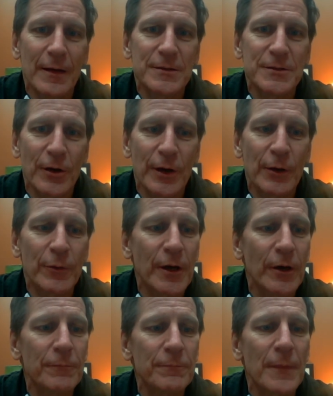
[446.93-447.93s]
So here we
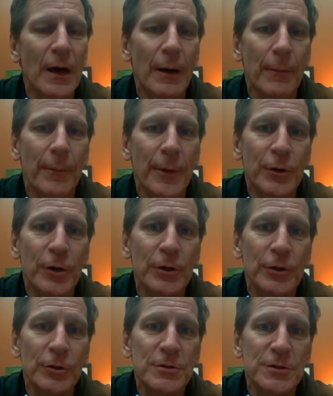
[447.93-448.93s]
go. You can
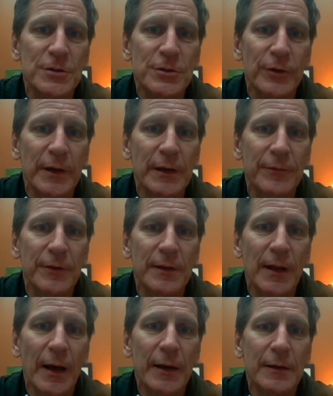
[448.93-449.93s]
use the screen if you'd
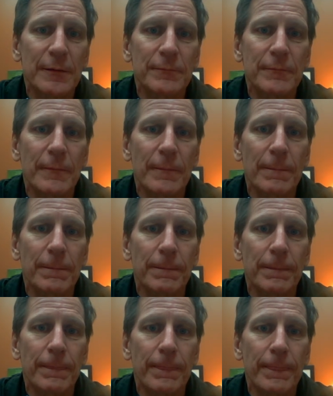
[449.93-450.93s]
like,
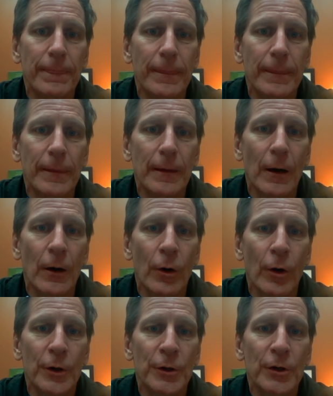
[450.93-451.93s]

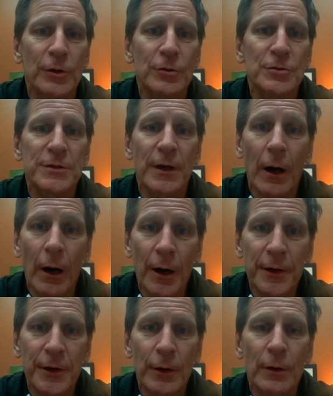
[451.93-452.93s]
or you can use the
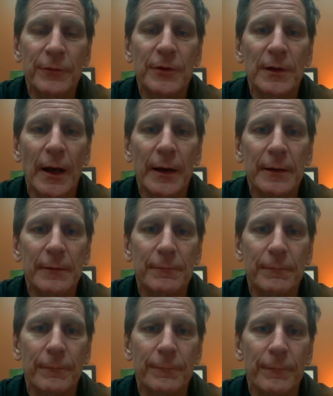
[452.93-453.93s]
audio if you like.
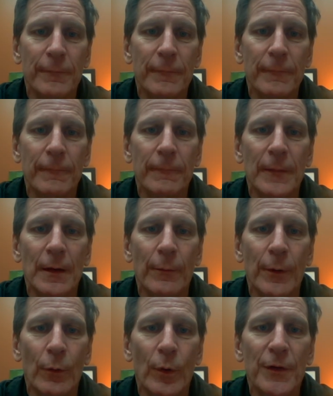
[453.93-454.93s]

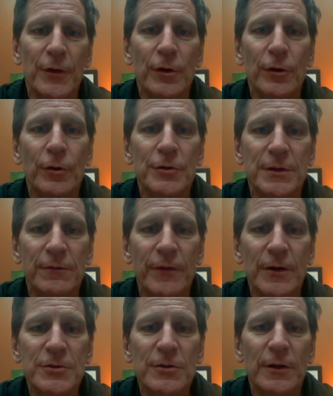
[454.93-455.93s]
But whether you use it
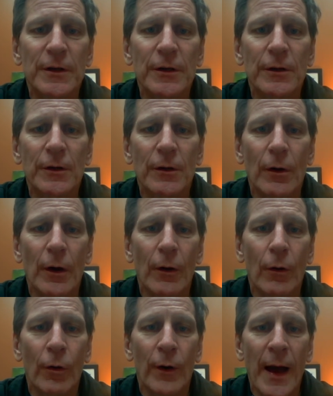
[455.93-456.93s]
visually
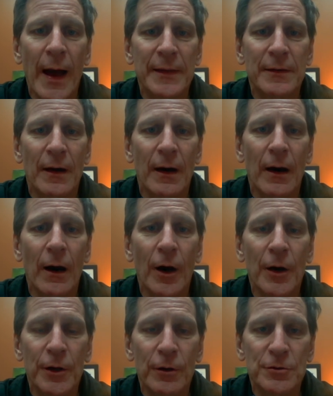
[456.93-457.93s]
or add the
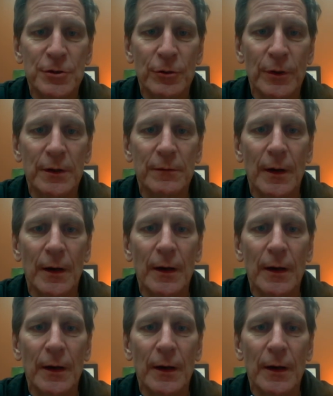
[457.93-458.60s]
audio to it,